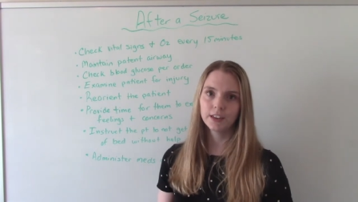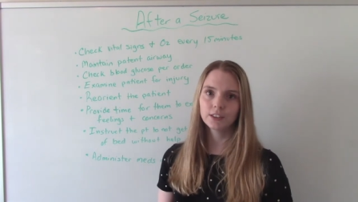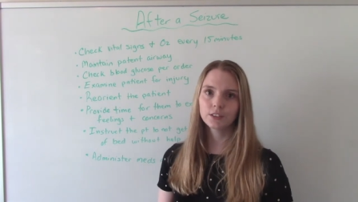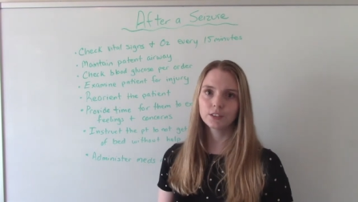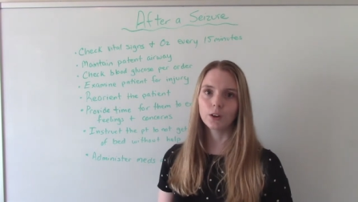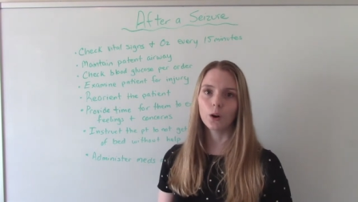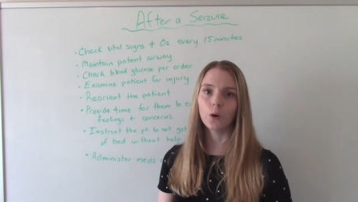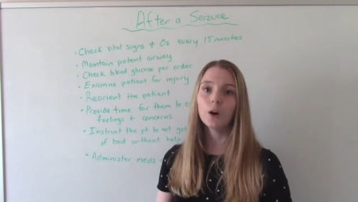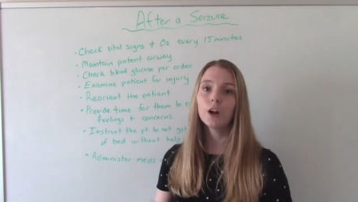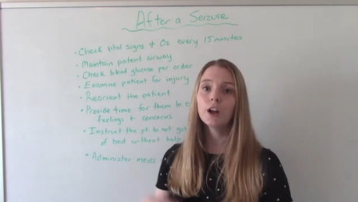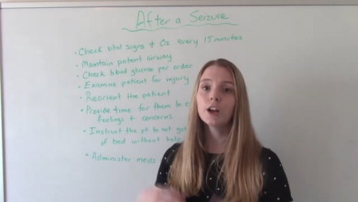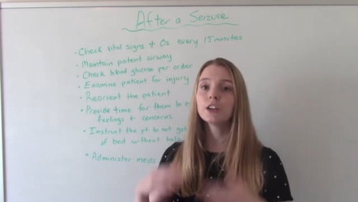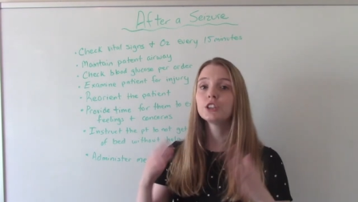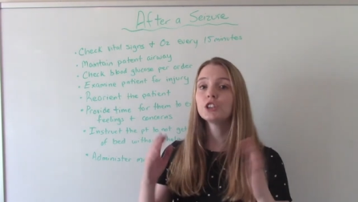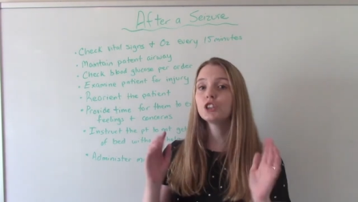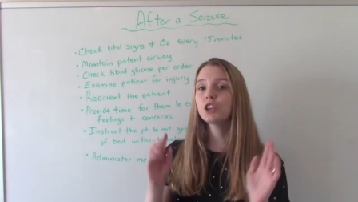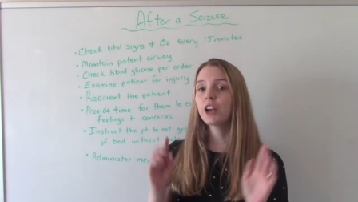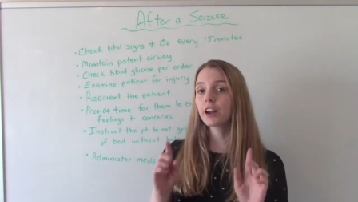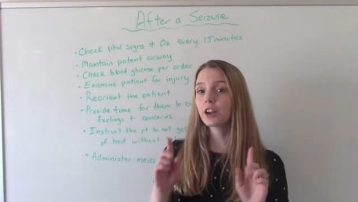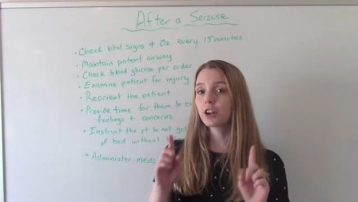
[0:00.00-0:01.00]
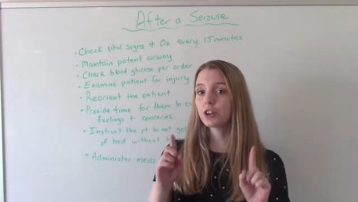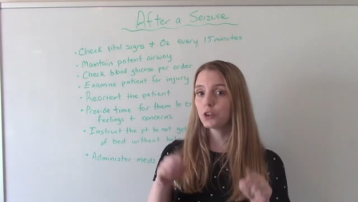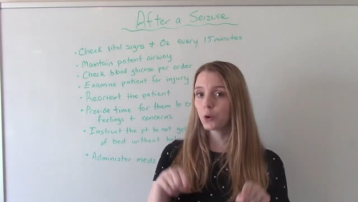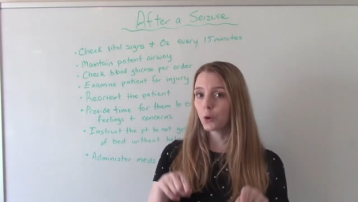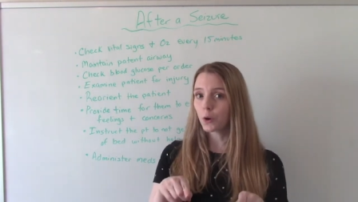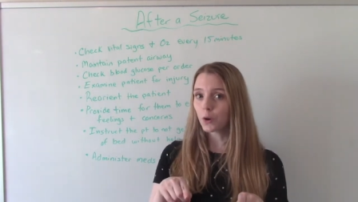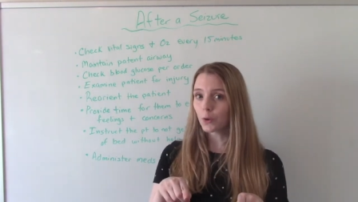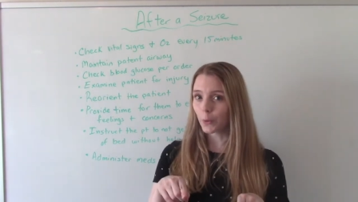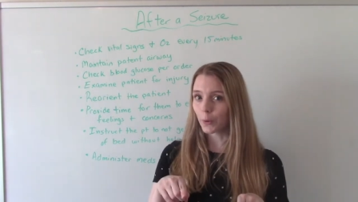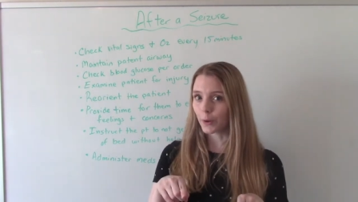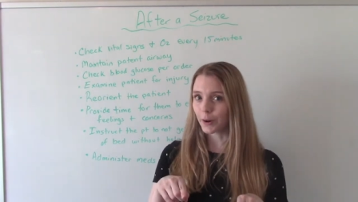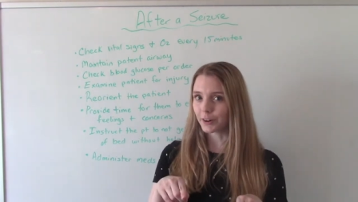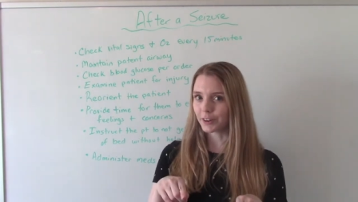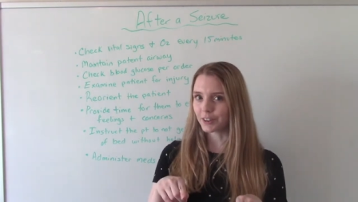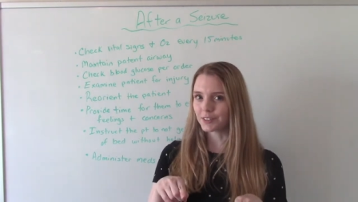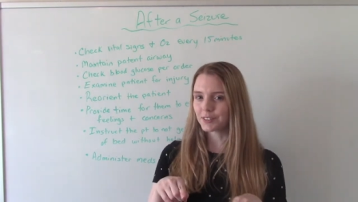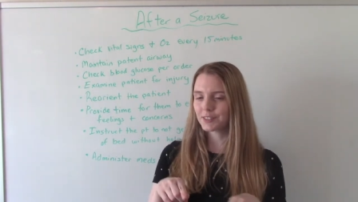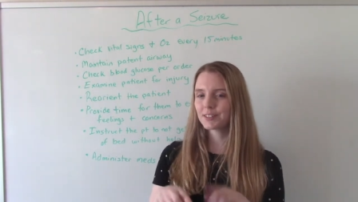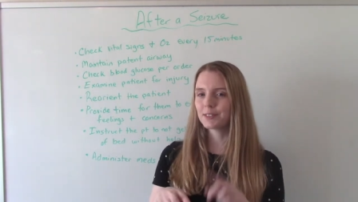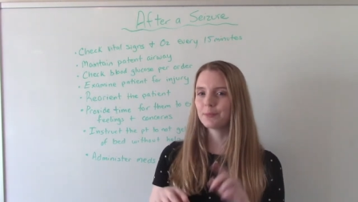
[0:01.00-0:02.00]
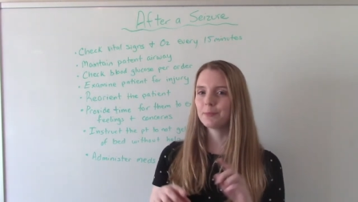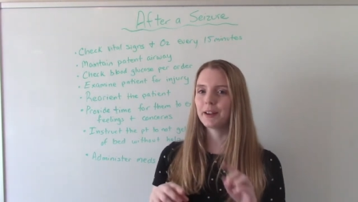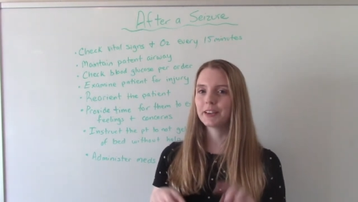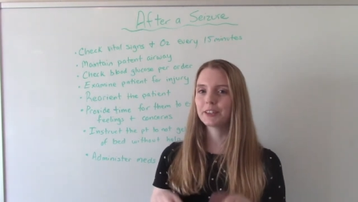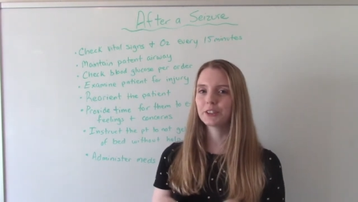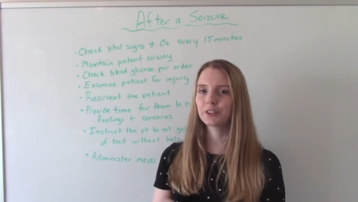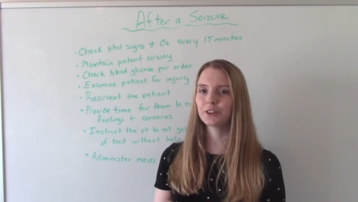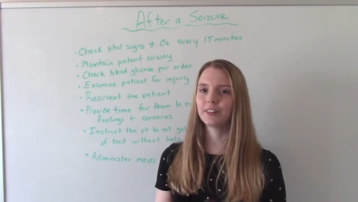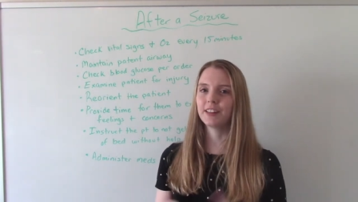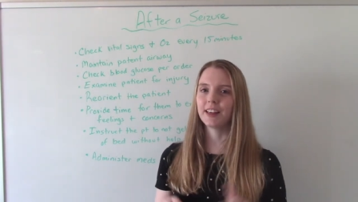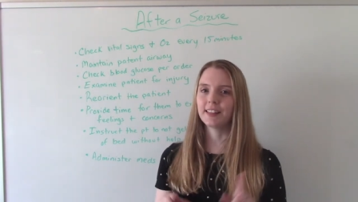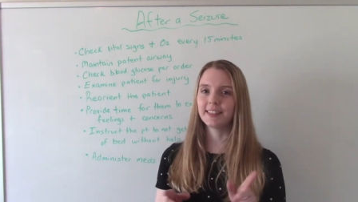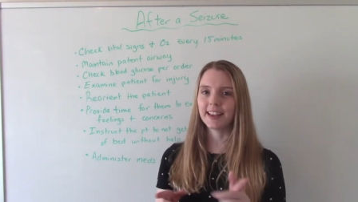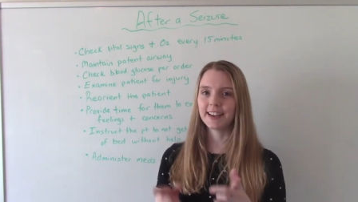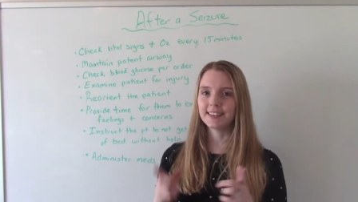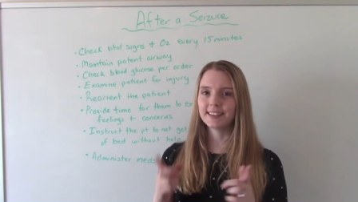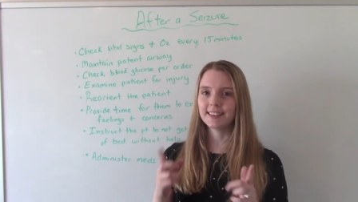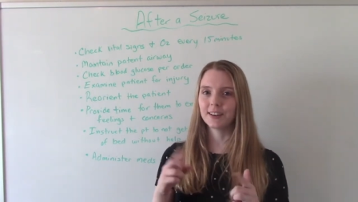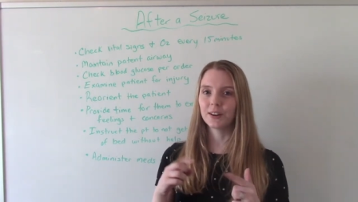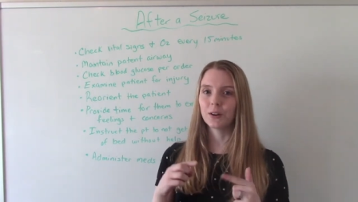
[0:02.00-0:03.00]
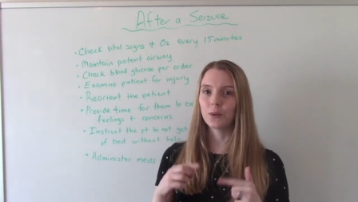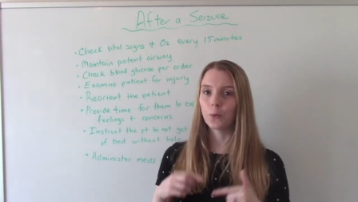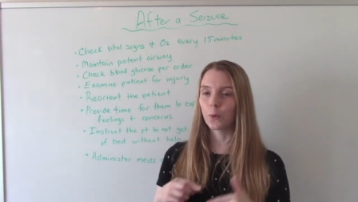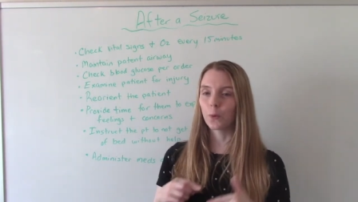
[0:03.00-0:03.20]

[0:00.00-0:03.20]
So check your orders to make sure that they didn't